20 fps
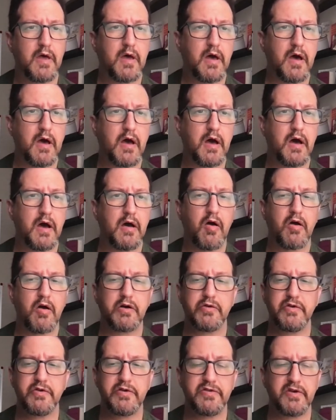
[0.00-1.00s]

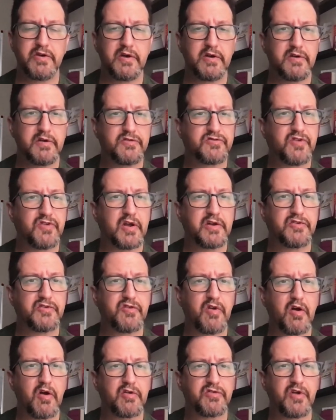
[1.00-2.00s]
artery of the sinus
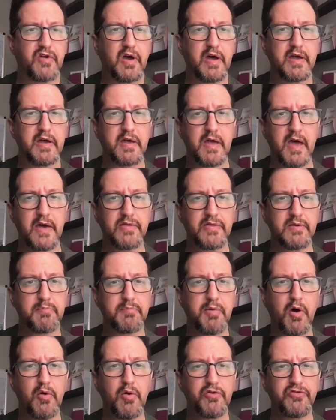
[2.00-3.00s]
tarsi, and the
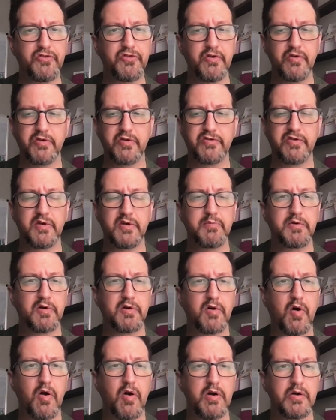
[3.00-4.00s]
posterior
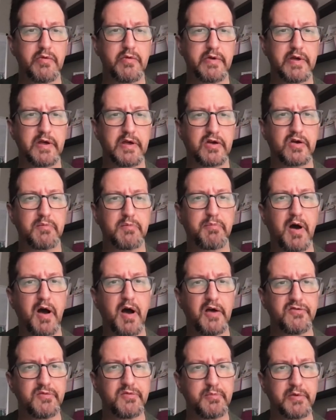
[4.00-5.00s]
tibial artery could
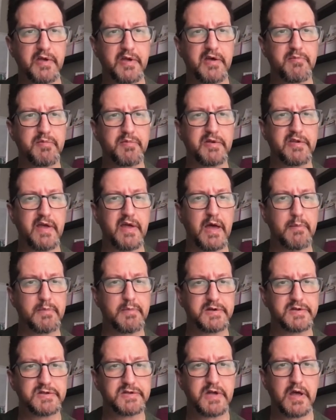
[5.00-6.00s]
possibly have been
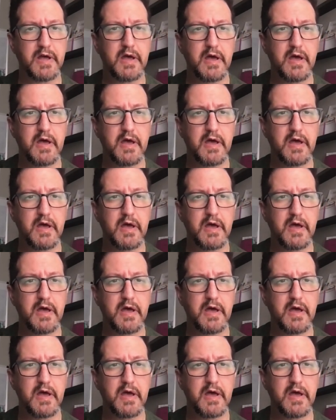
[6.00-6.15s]
damaged.